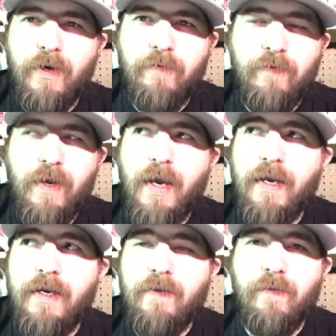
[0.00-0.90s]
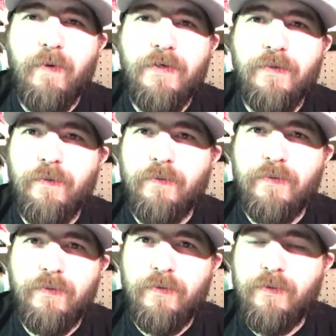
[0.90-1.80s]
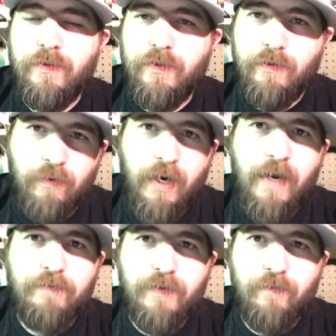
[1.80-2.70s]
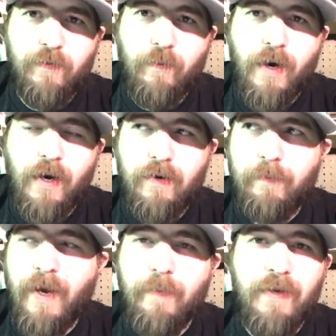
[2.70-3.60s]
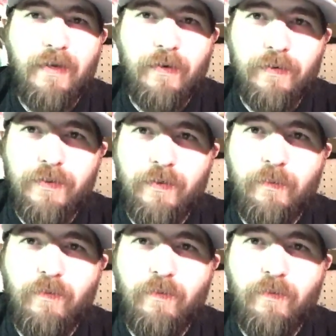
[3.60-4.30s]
And if you had any of the originals, you're gonna have some for a while. It might be a year or two